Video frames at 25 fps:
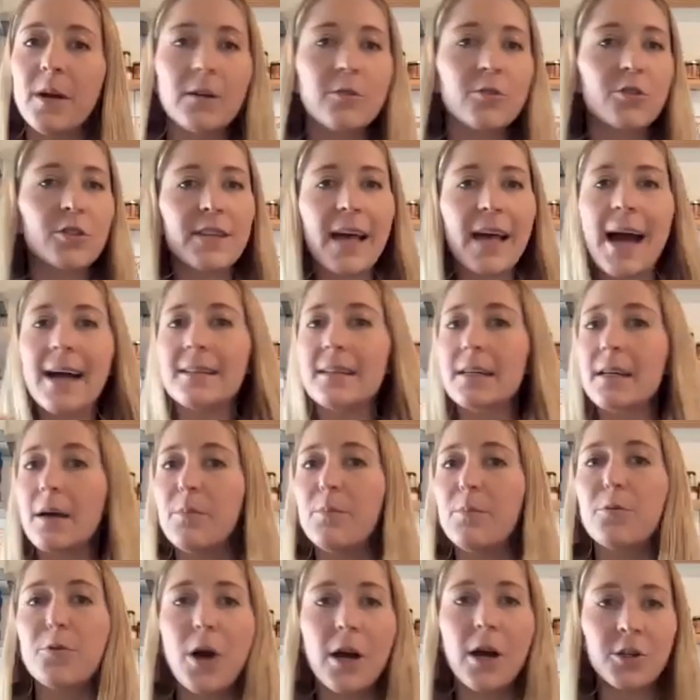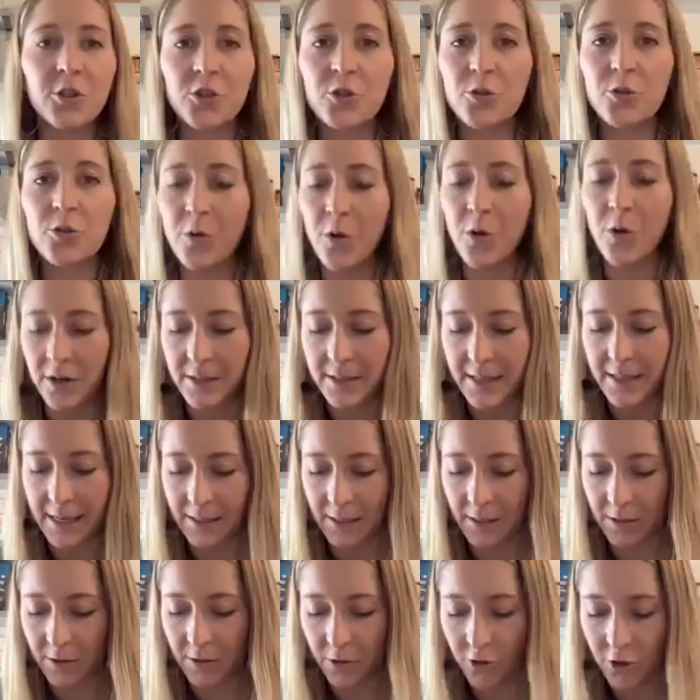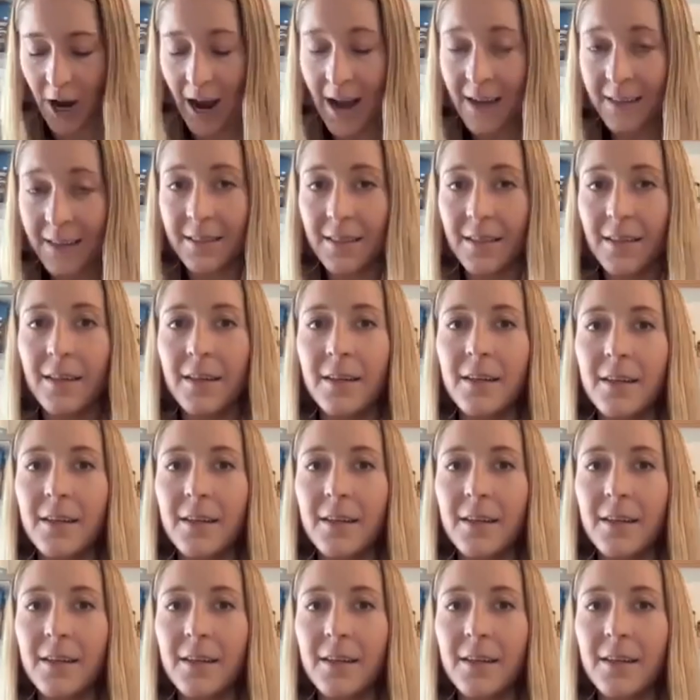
It'll just act like a brush through our intestinal tract.